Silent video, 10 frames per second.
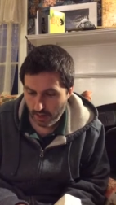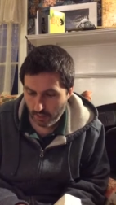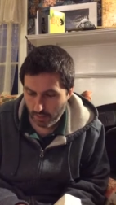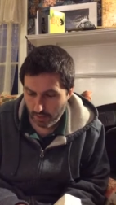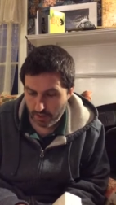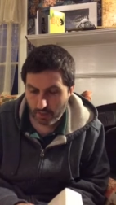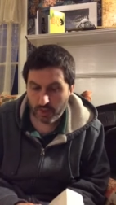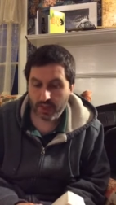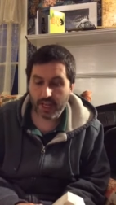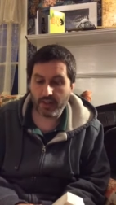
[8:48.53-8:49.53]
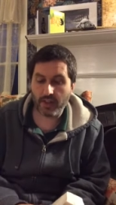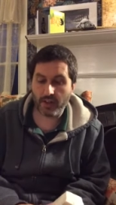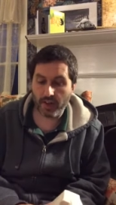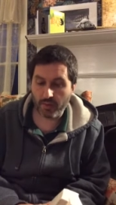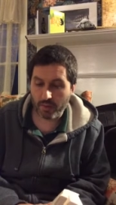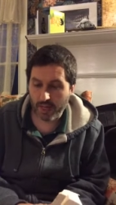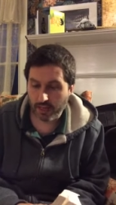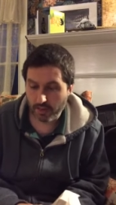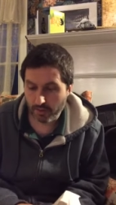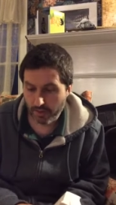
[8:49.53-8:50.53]
But it was almost 10:30 when my
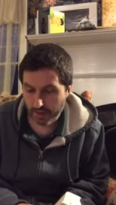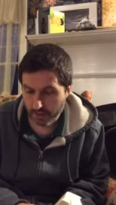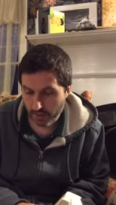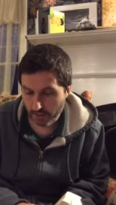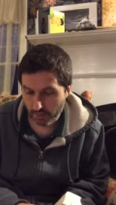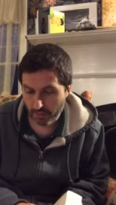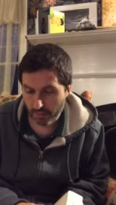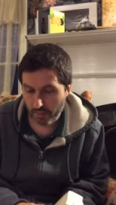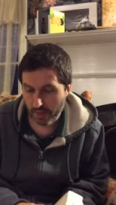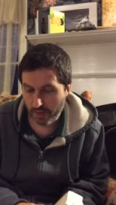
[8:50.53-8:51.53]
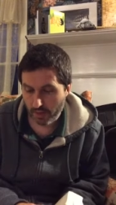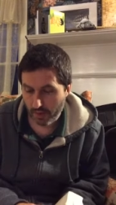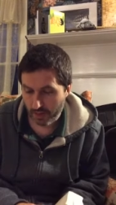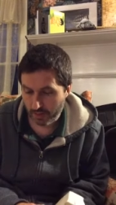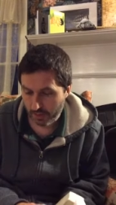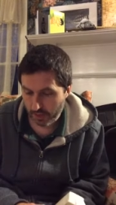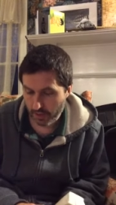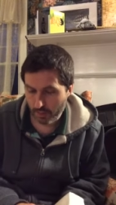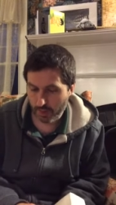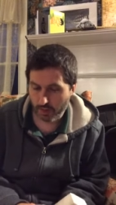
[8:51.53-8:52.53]
good friend showed up at my door with a
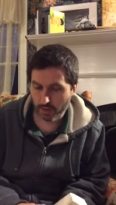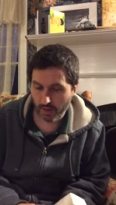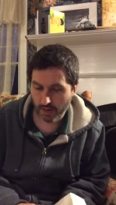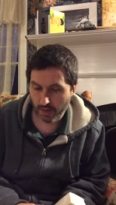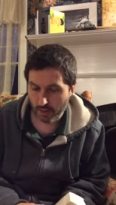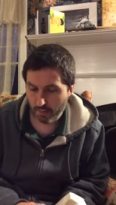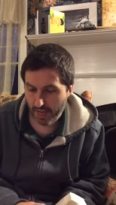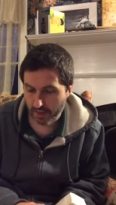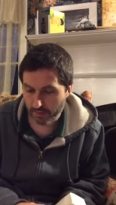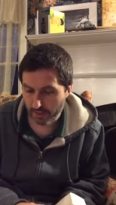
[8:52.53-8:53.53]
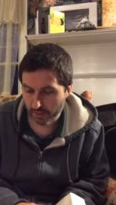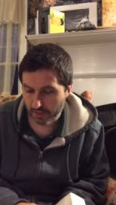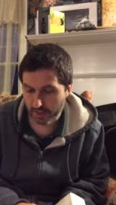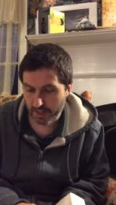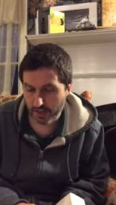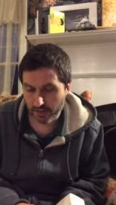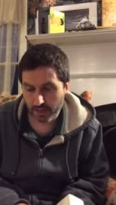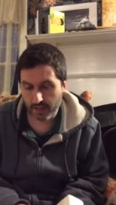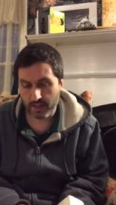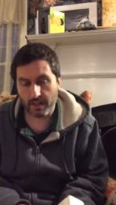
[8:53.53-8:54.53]
sheepish grin and a bag full of
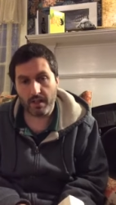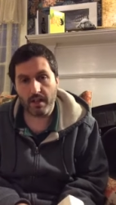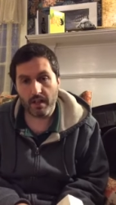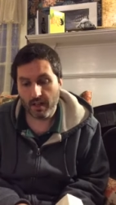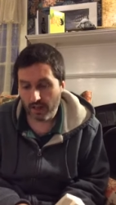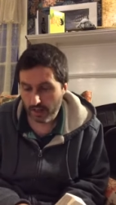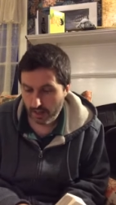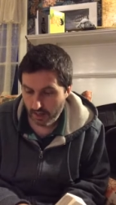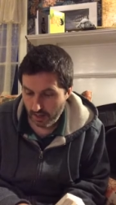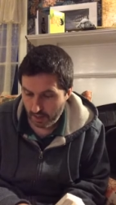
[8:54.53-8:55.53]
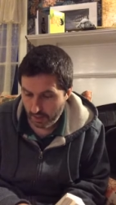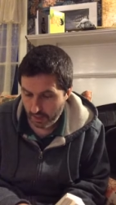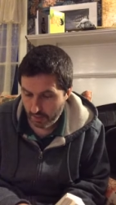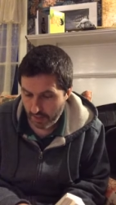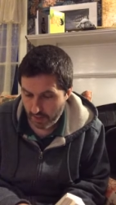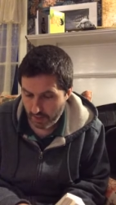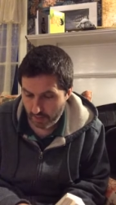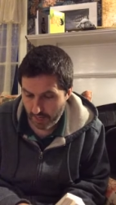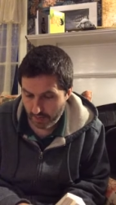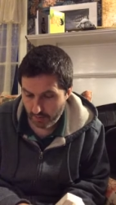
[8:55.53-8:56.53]
excuses. Not to mention a
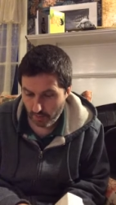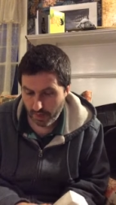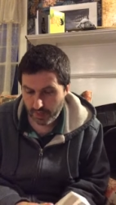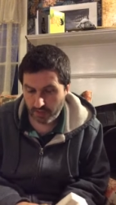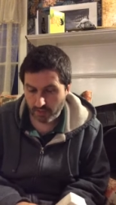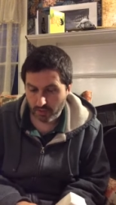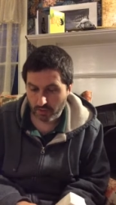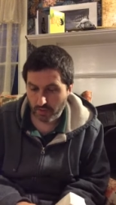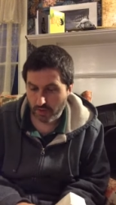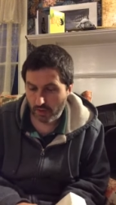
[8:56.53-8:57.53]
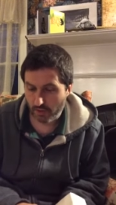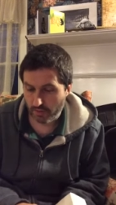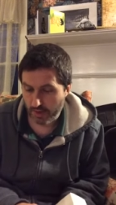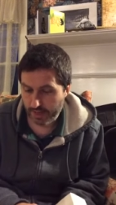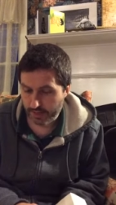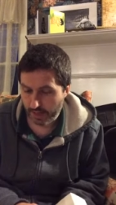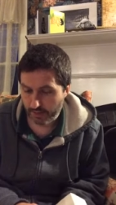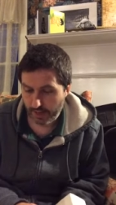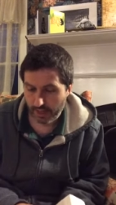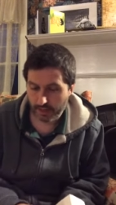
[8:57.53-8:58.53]
bag from Wendy's with a few cold fries
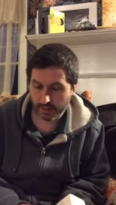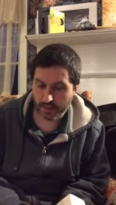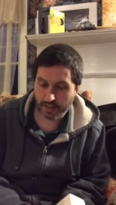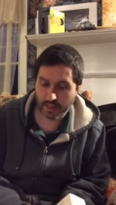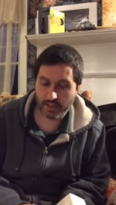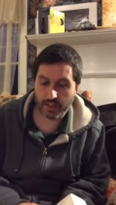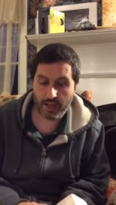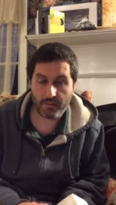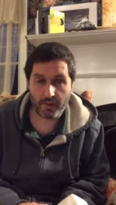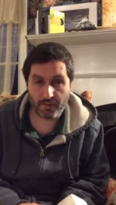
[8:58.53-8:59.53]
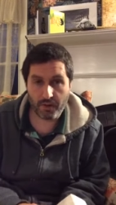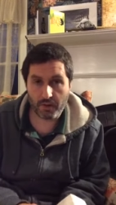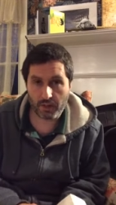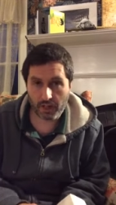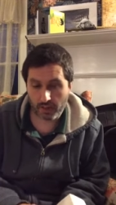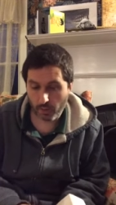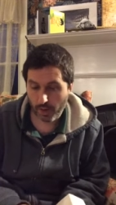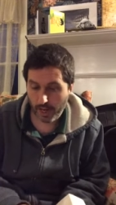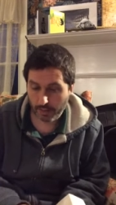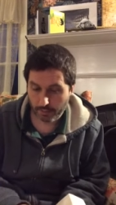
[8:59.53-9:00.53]
left in it, since he'd stopped for food along the
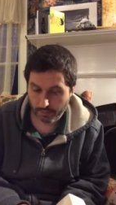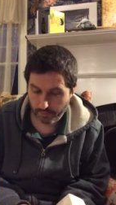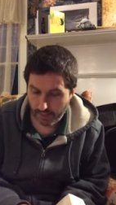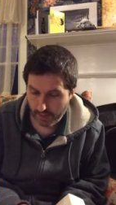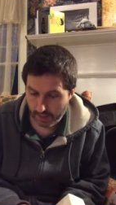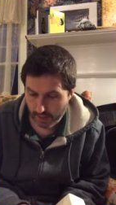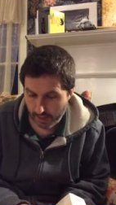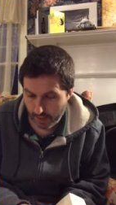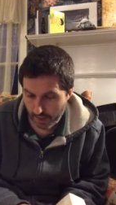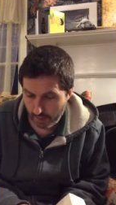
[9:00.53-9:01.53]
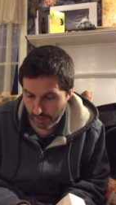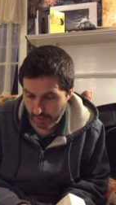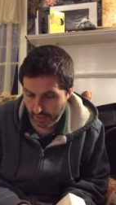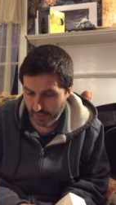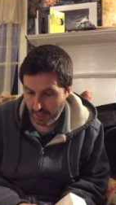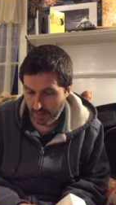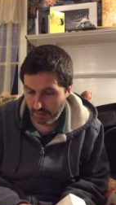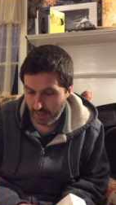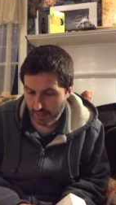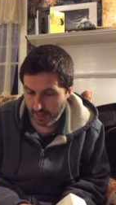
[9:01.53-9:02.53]
way. By that time,
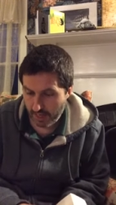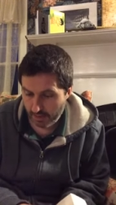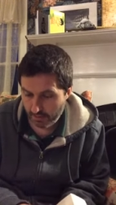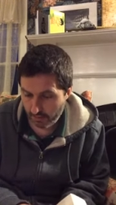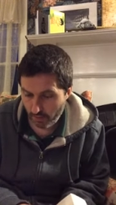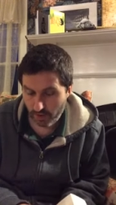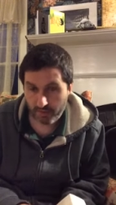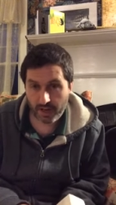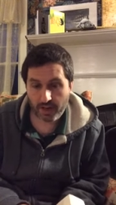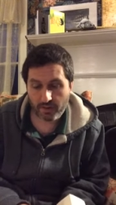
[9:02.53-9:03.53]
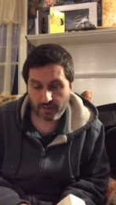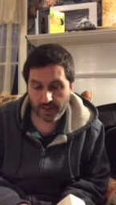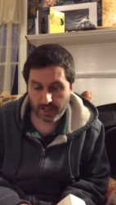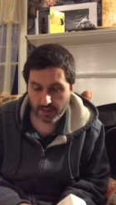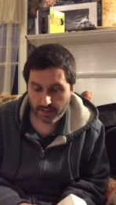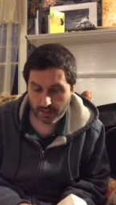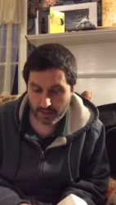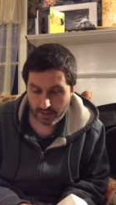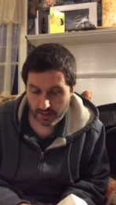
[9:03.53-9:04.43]
I had eaten four of my own fingers and had